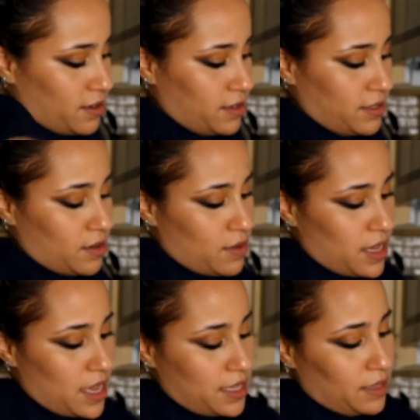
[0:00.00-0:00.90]
so we
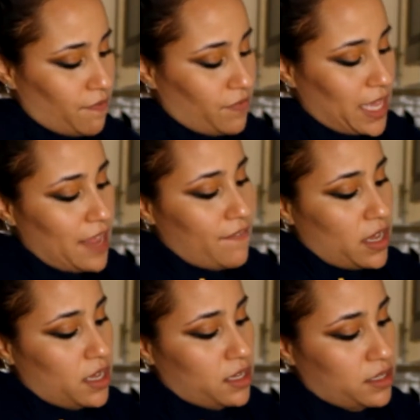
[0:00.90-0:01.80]
can get some
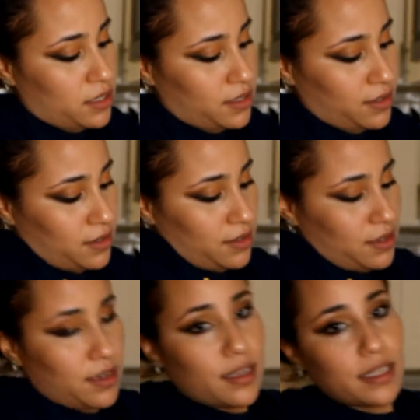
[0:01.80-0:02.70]
flavor.
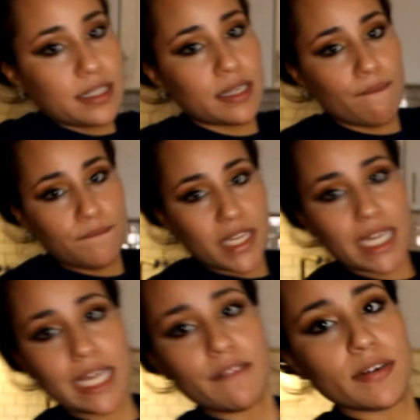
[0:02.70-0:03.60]
Some
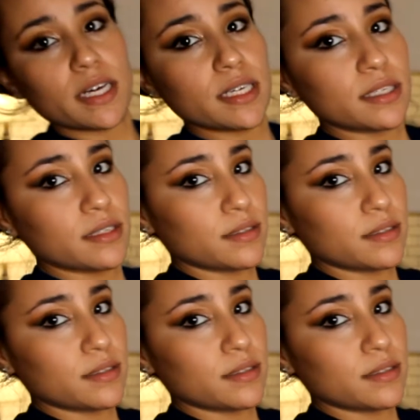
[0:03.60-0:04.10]
flavor.